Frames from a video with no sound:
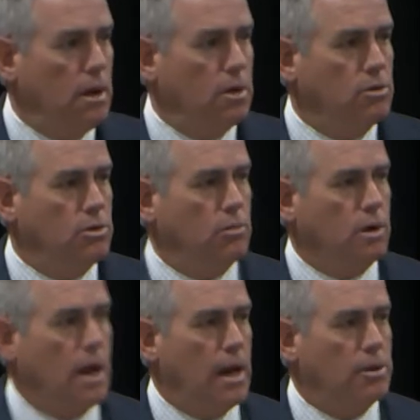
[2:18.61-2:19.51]
General
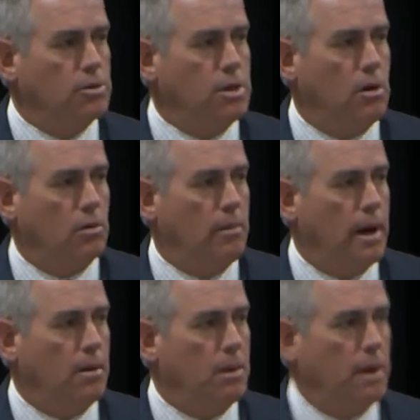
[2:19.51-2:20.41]
Collins talked
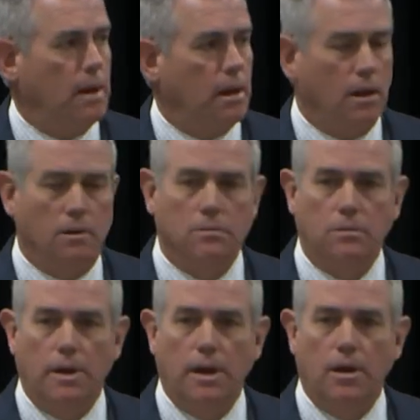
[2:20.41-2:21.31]
about a minute ago.
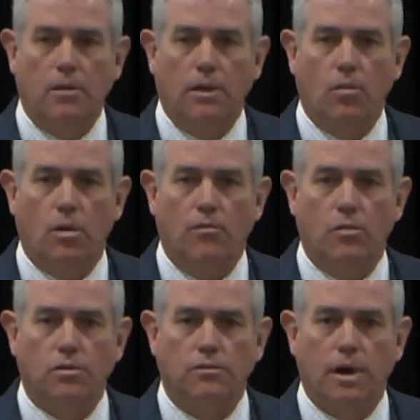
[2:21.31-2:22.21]
We hear that
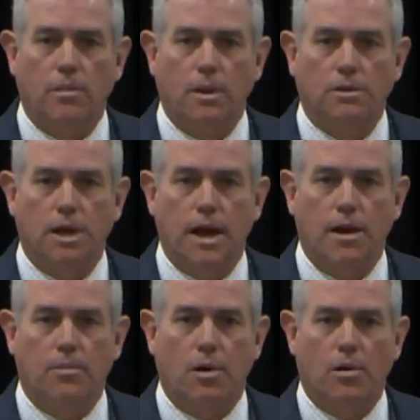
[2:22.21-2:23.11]
workforce development is a
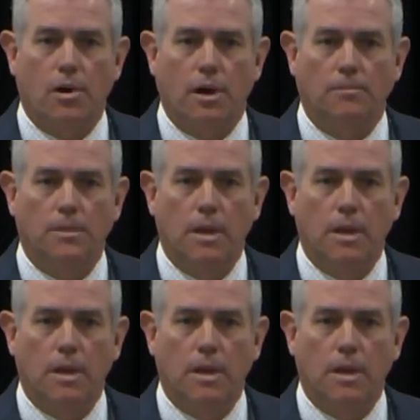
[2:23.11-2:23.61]
high priority.